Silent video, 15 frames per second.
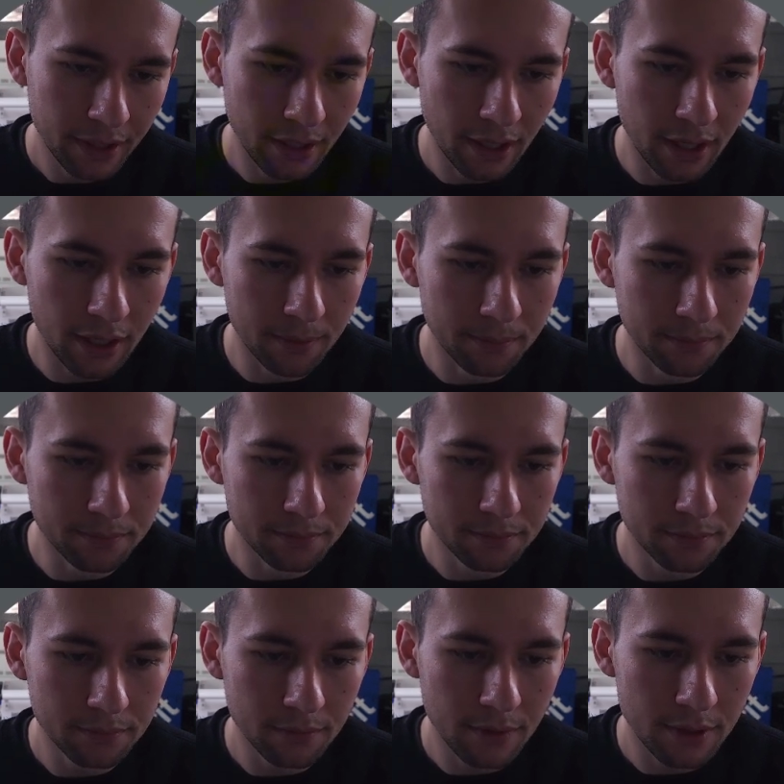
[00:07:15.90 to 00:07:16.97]

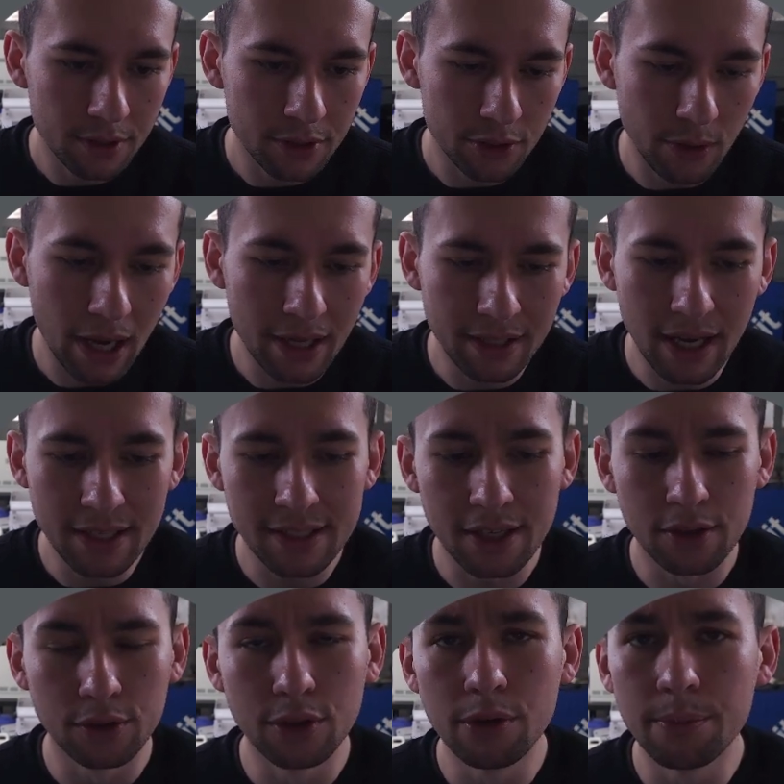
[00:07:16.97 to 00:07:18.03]
So I said
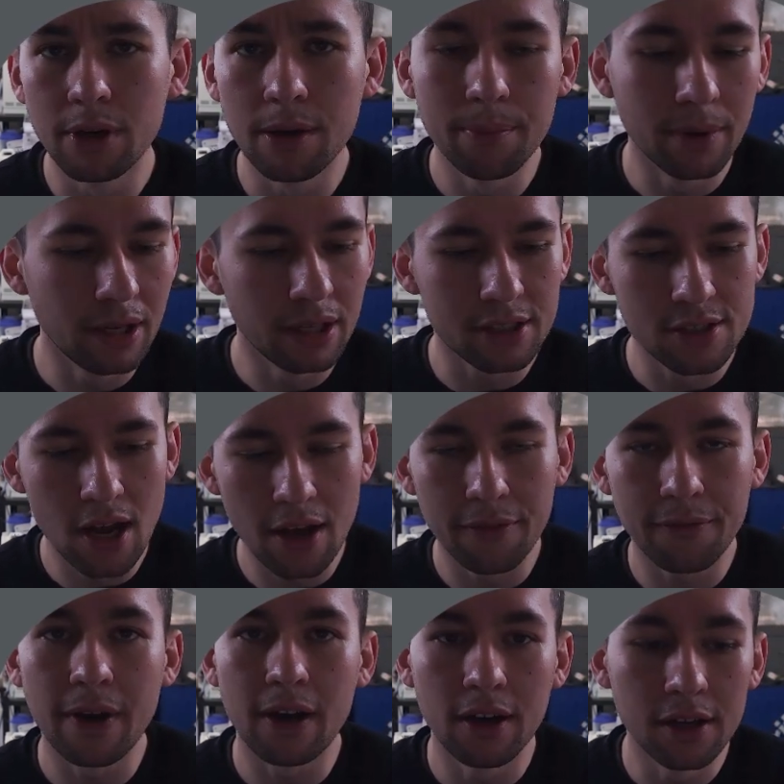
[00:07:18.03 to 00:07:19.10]
aluminum, but it's
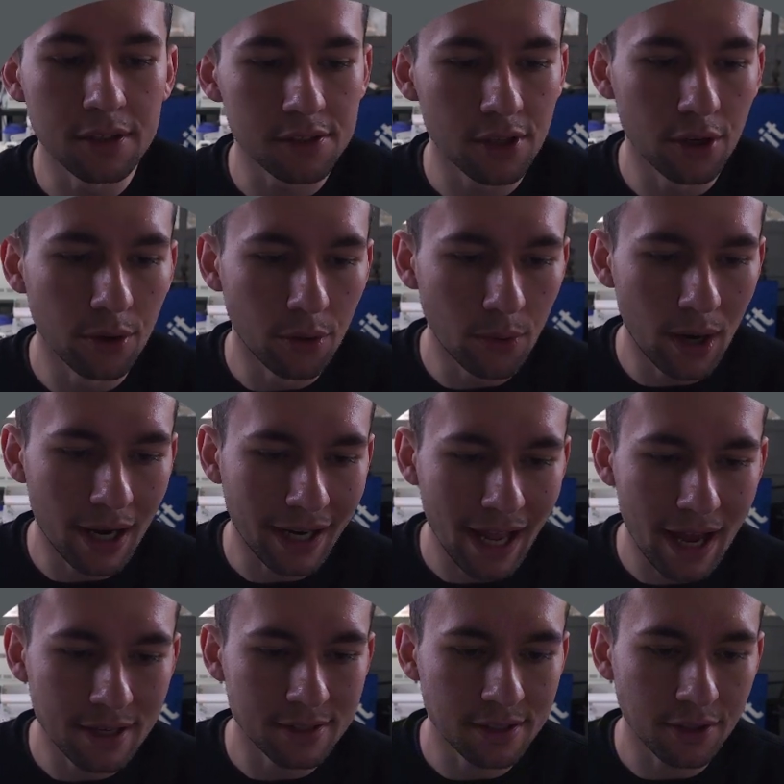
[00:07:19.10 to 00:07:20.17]
non-ferrous, so wrought,
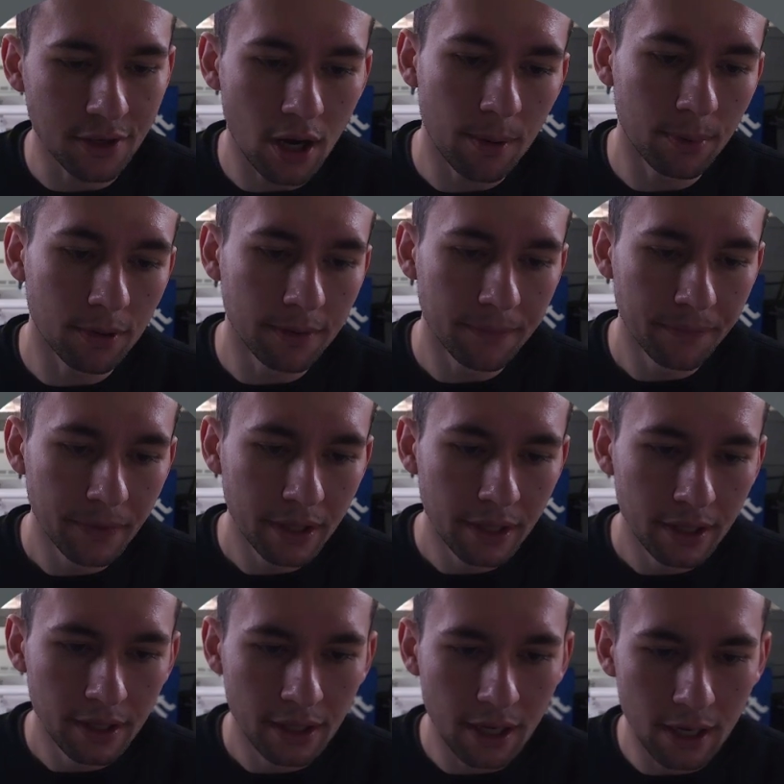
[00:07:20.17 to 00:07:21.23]
cast, and
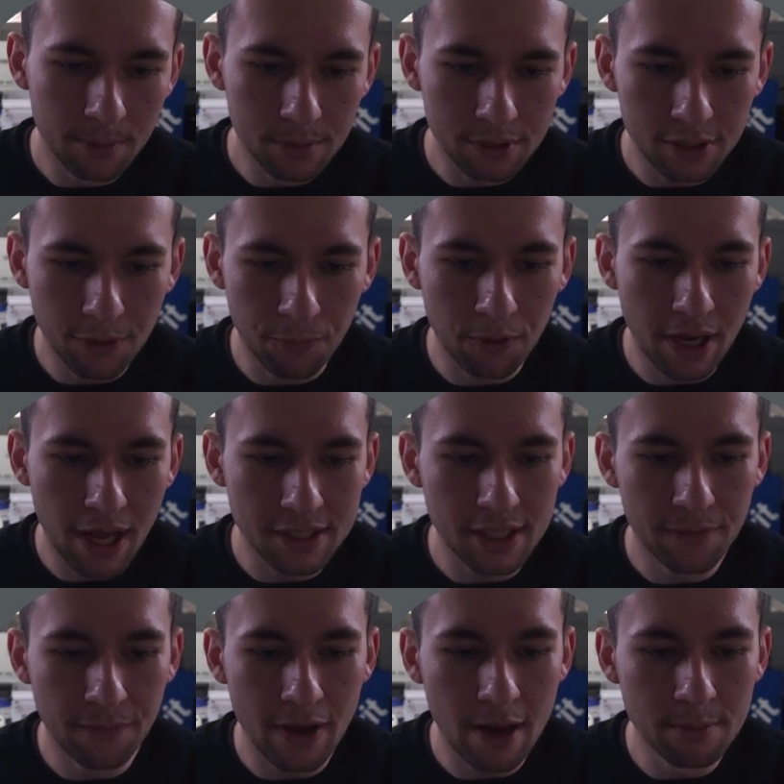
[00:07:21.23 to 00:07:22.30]
copper. Different
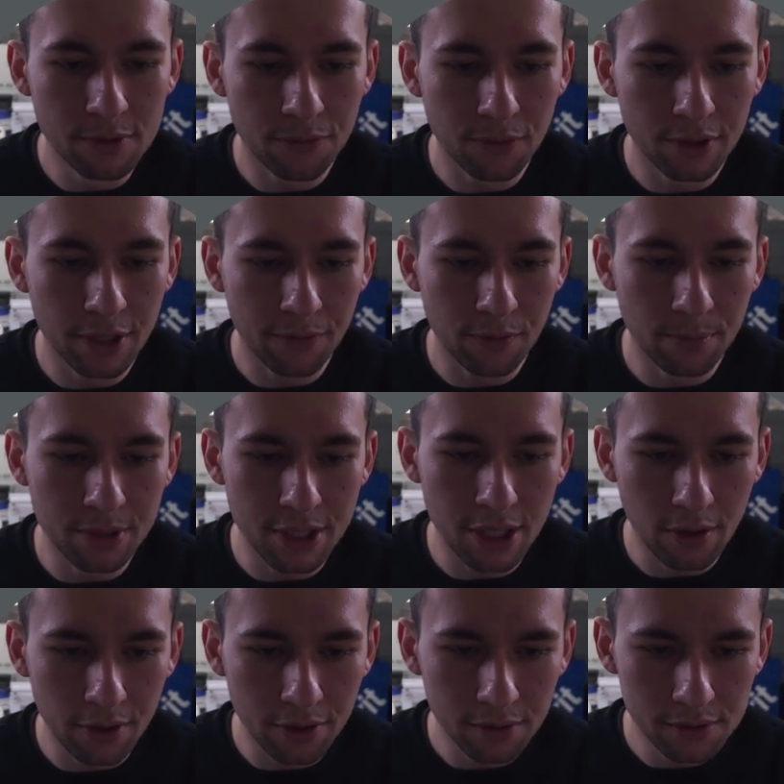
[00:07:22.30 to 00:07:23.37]
SFMs for different
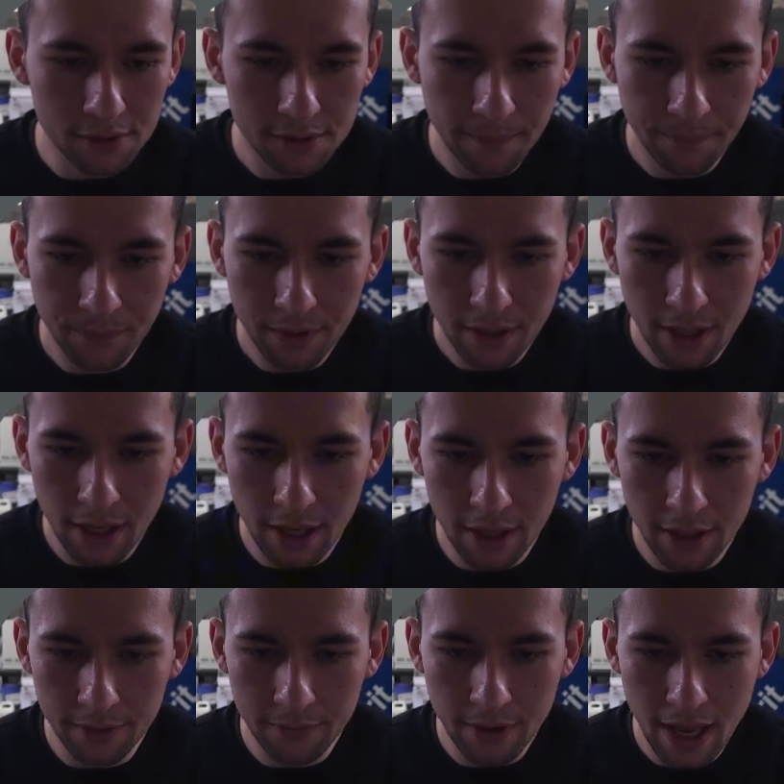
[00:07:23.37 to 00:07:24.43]
materials.
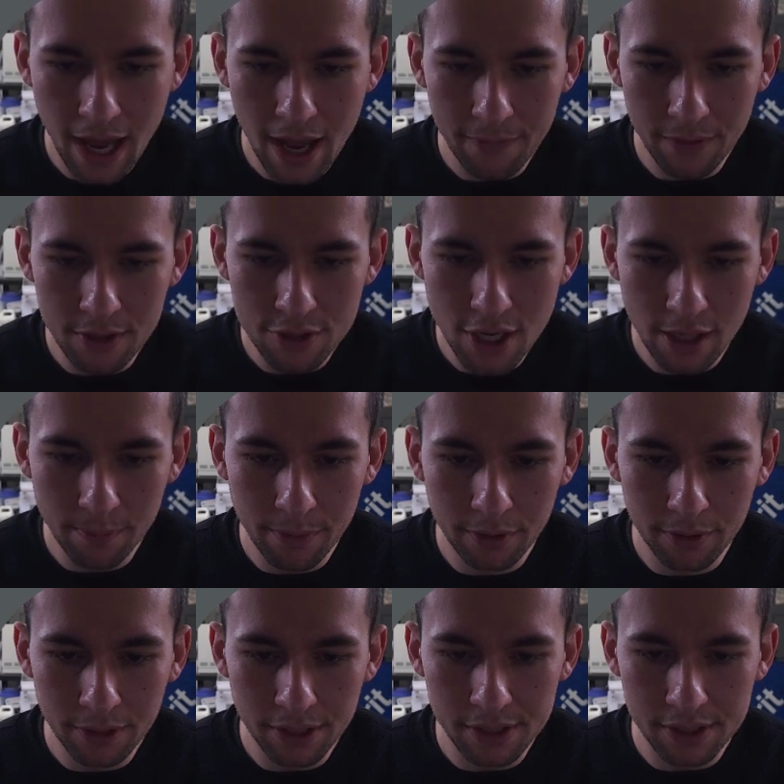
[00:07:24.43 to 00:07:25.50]
1/2 inch end
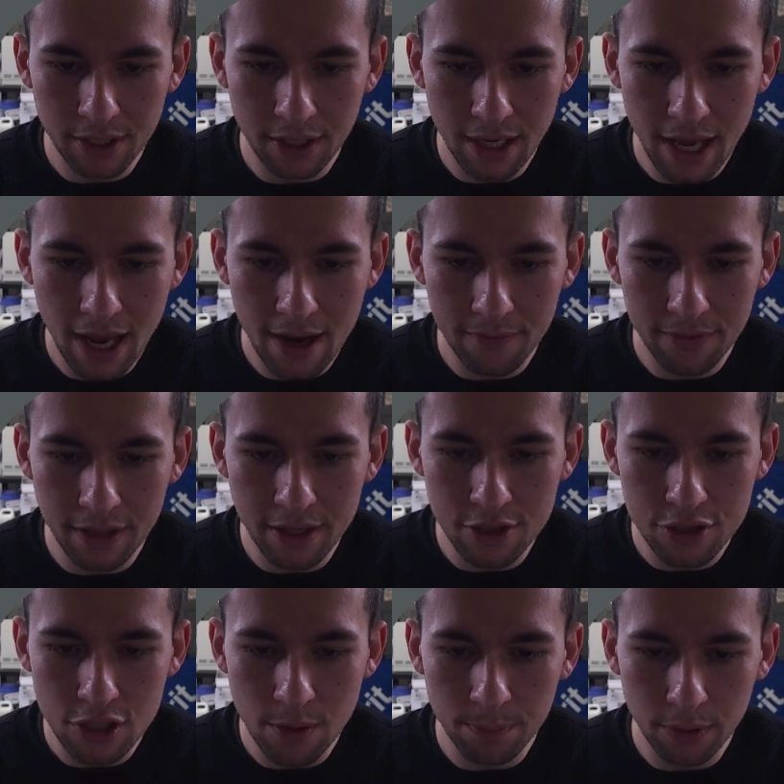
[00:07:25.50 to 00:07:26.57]
mill is going to have these
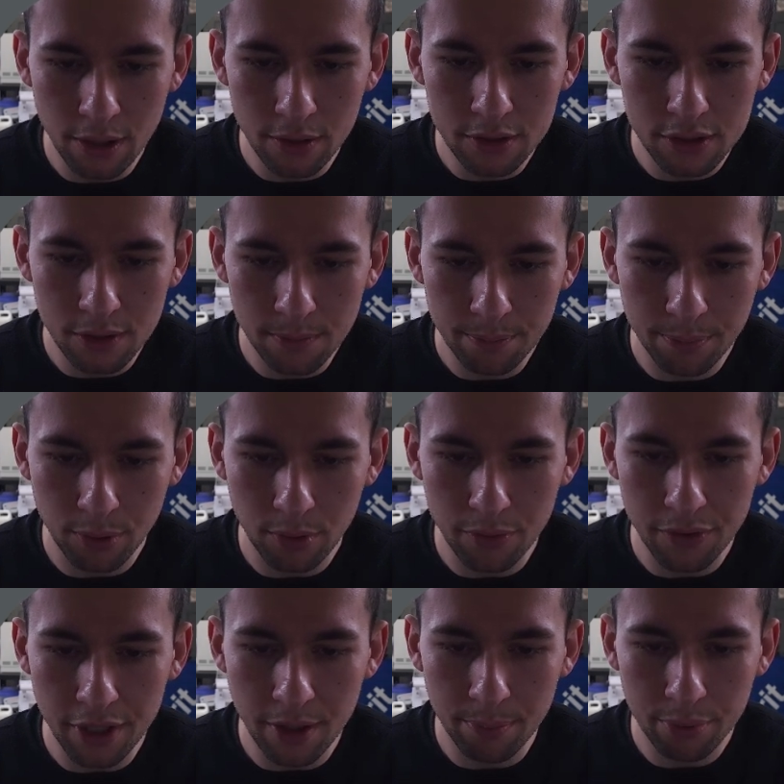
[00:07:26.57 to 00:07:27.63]
chip loads per
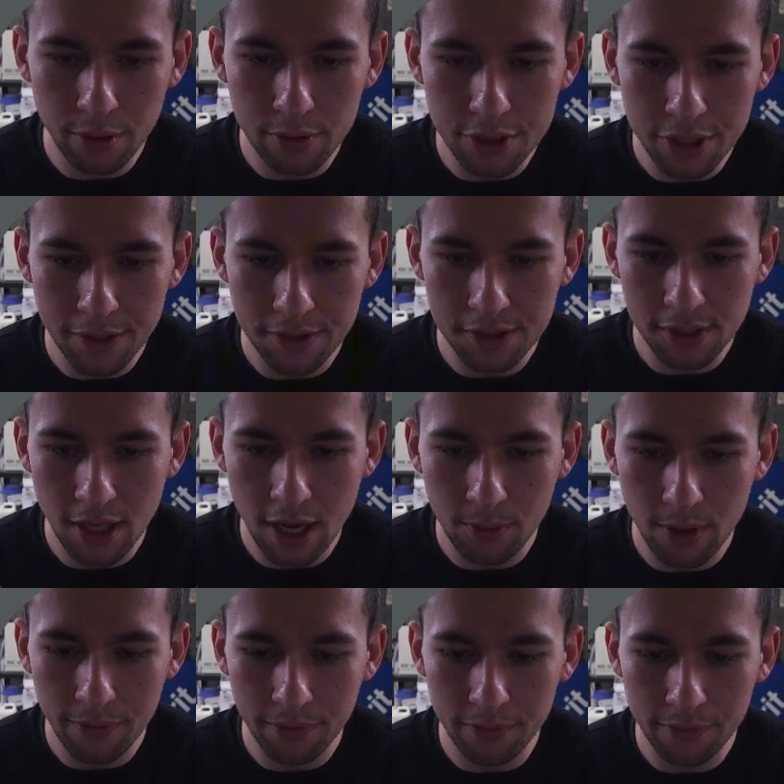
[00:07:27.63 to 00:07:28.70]
the approach here, slot,
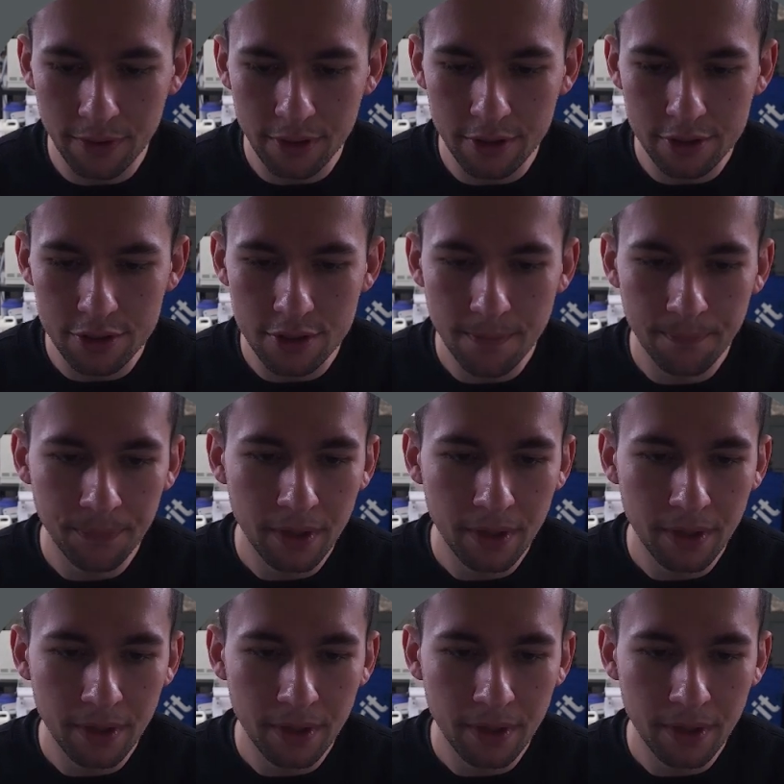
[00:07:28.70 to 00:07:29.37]
rough, and finish.